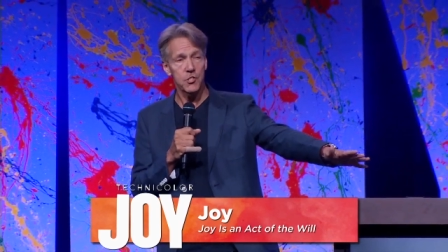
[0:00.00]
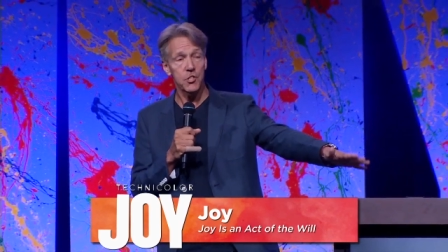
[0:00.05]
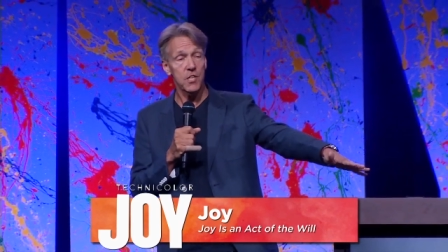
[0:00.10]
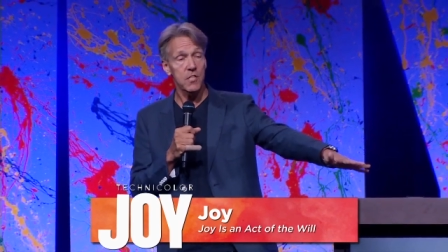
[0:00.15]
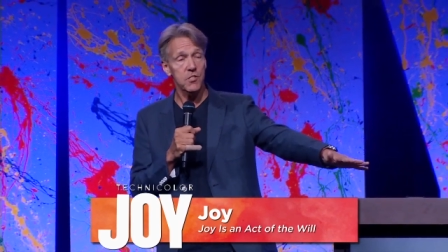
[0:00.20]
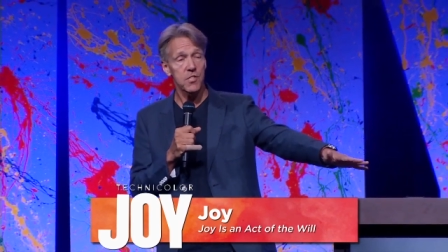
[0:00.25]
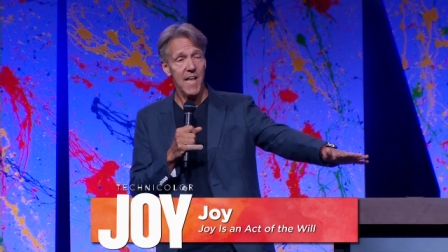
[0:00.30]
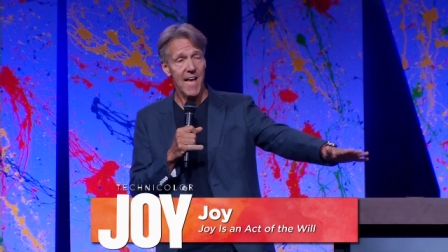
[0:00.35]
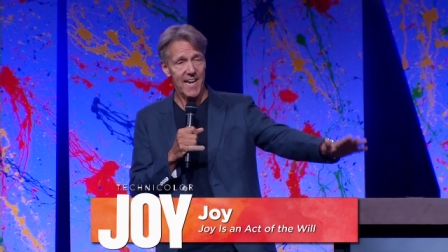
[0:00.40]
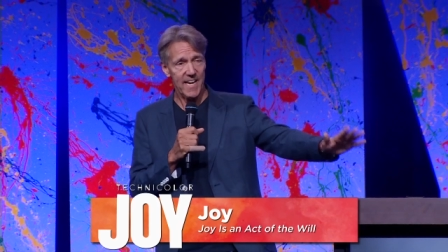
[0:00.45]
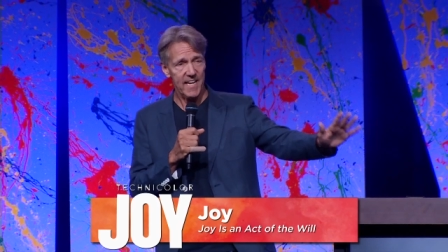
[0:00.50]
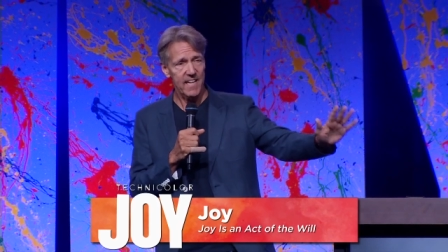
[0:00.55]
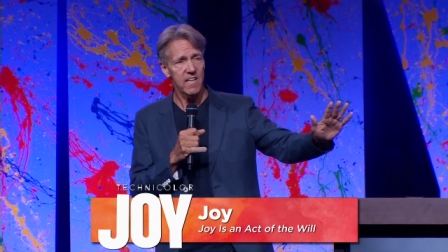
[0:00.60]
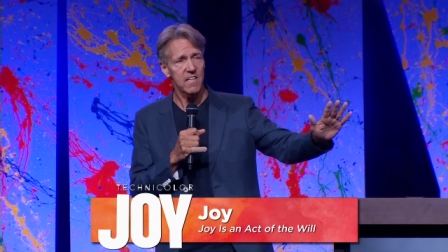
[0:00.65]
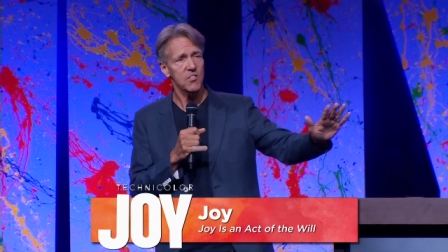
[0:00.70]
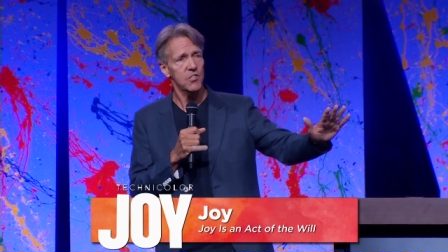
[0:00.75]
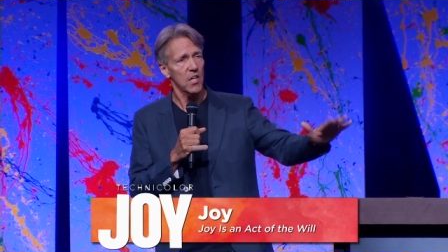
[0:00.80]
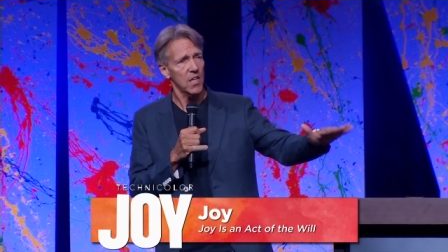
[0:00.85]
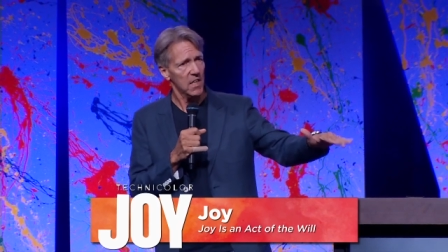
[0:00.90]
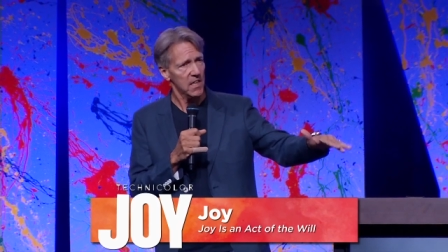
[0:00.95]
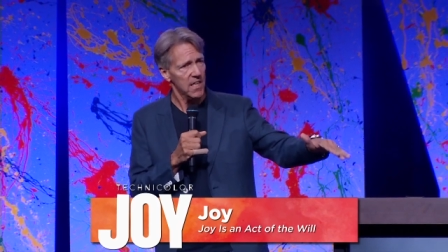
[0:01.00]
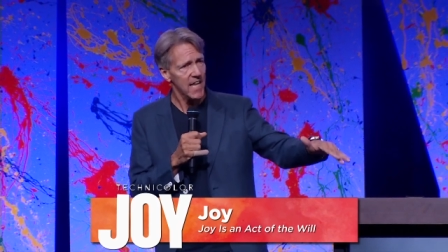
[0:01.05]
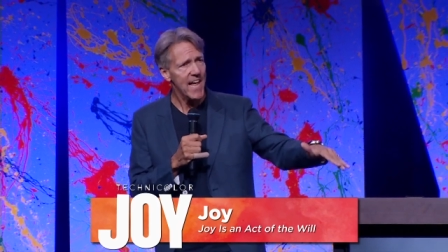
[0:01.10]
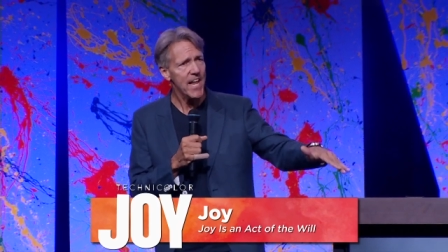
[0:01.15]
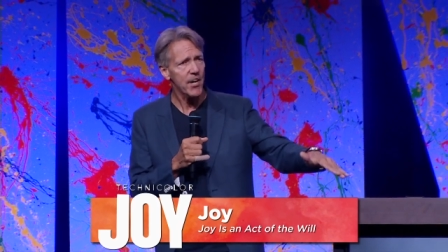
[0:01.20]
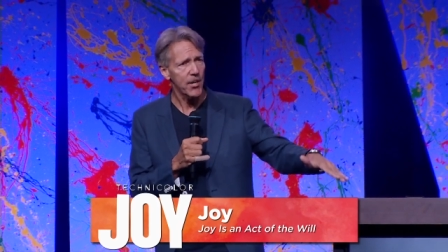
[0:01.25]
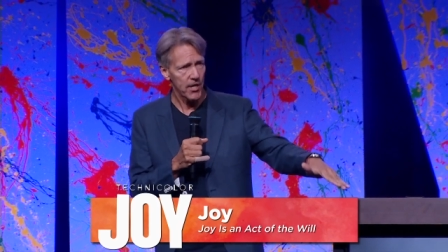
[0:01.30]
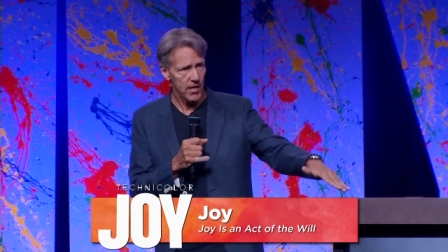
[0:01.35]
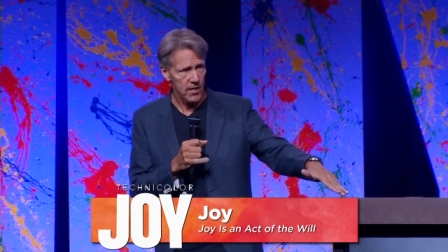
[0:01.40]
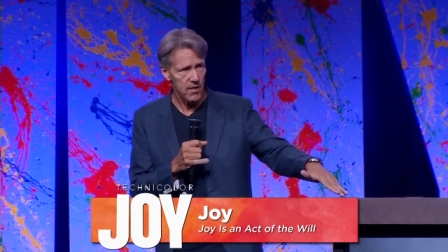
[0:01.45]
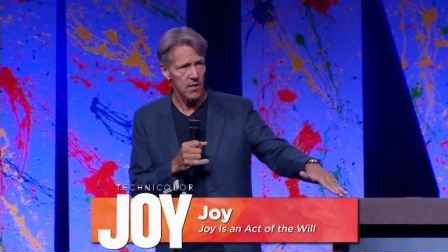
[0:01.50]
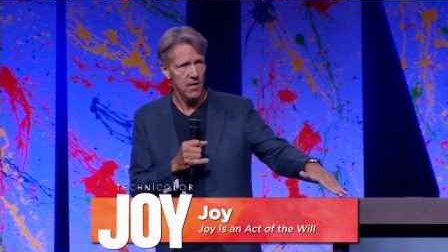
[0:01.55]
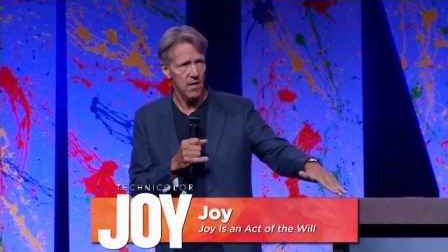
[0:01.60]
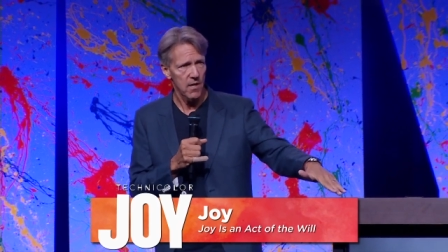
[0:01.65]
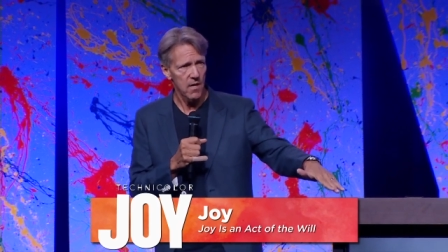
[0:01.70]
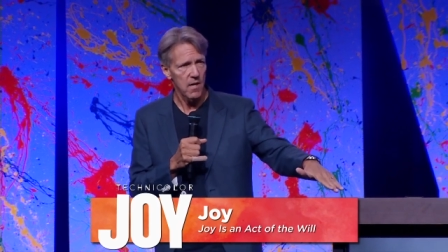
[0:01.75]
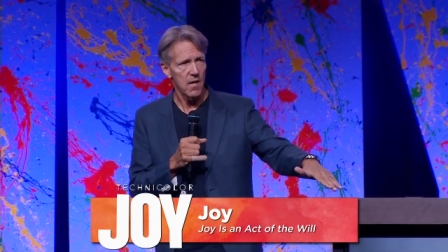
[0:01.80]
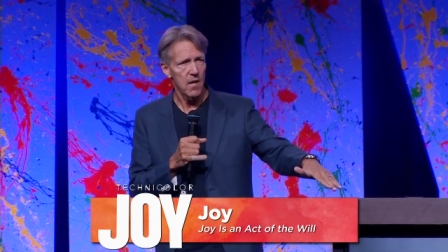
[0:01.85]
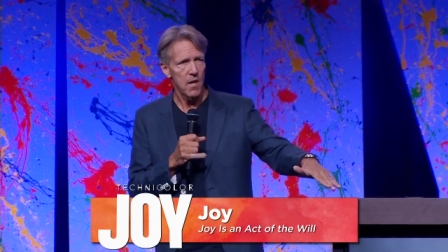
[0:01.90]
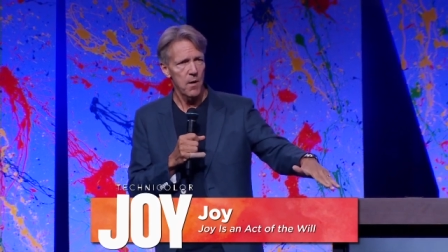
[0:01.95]
just that it is a letter.
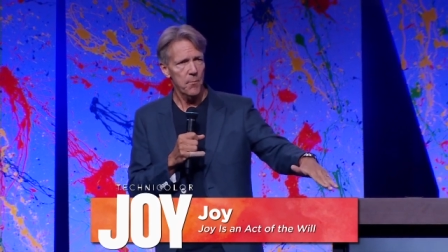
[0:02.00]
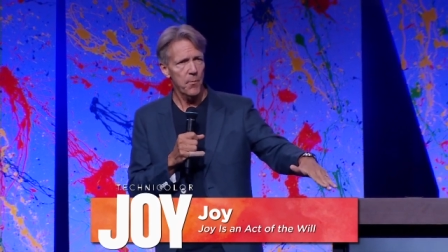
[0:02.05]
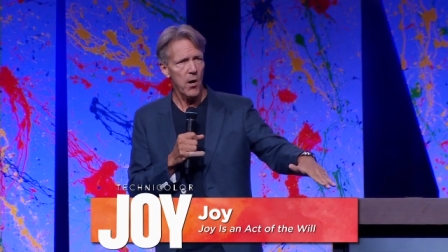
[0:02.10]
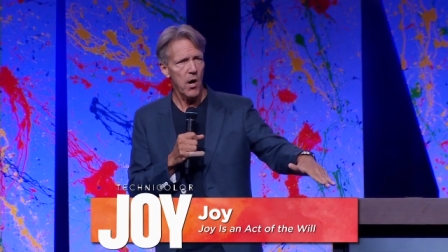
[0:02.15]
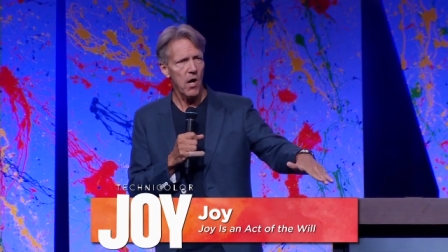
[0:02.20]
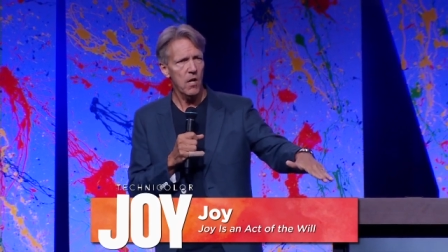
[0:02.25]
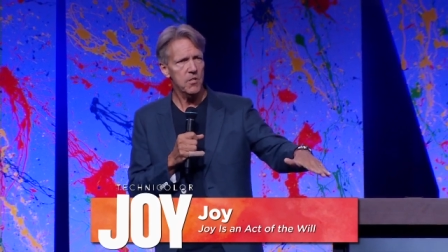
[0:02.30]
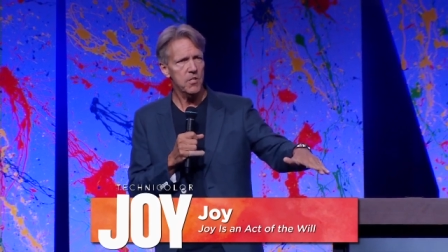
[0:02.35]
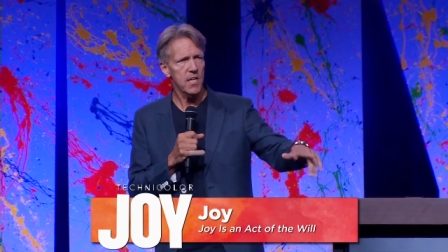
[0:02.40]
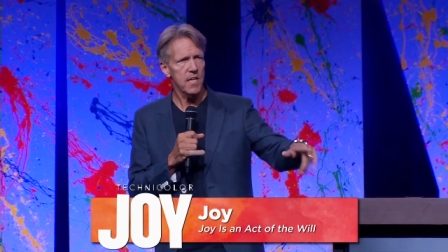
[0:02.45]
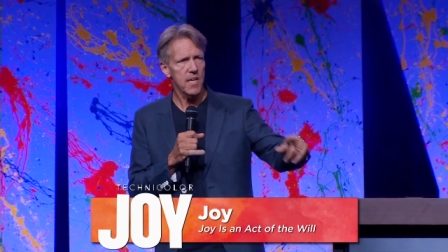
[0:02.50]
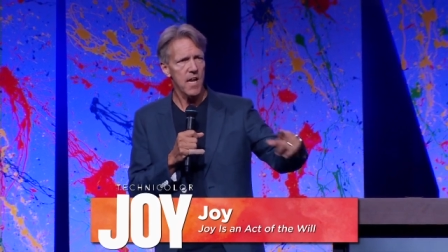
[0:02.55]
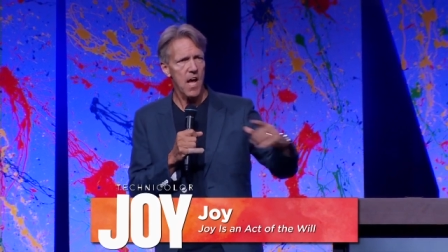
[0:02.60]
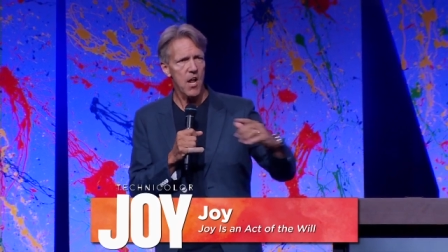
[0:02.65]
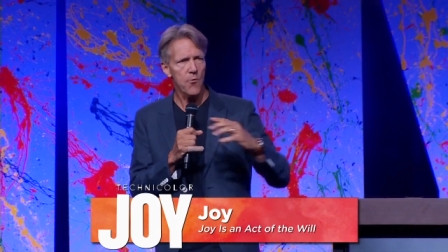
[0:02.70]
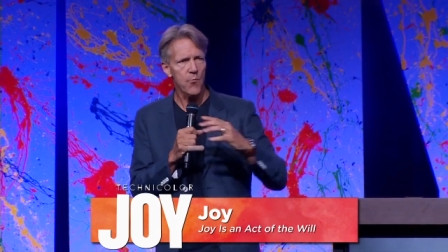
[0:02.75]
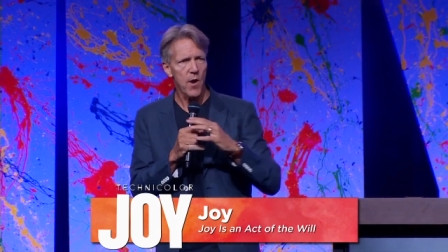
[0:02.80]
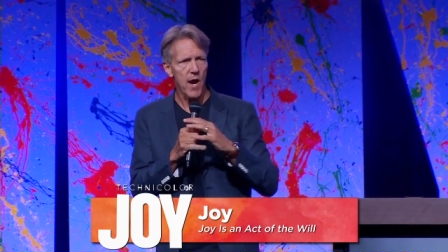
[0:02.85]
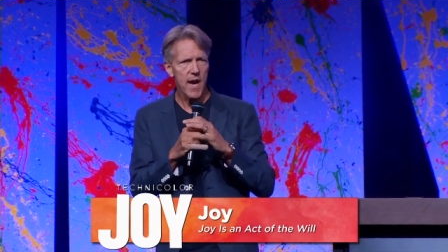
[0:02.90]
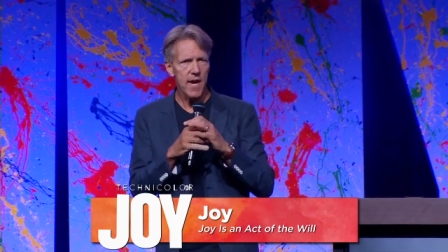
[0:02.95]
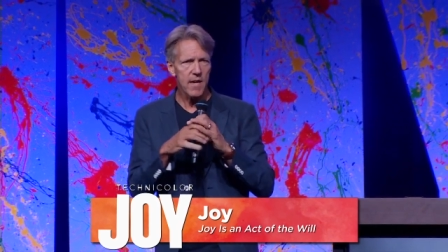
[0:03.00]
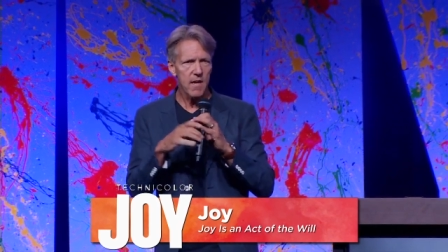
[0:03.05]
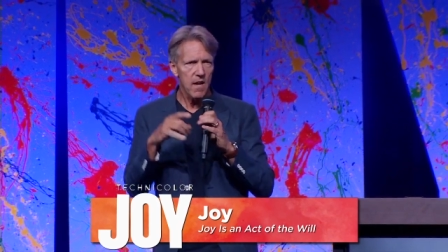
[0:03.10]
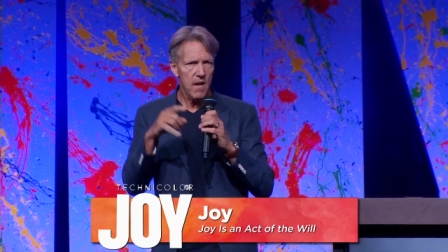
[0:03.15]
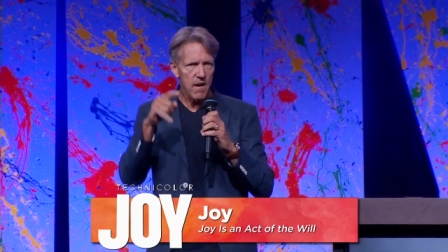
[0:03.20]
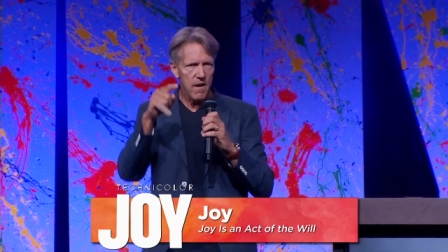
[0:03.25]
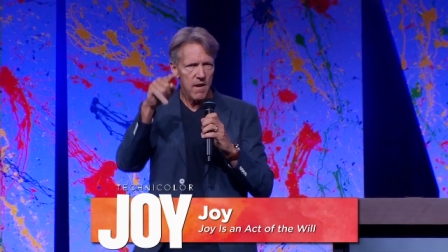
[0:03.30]
Paul did not write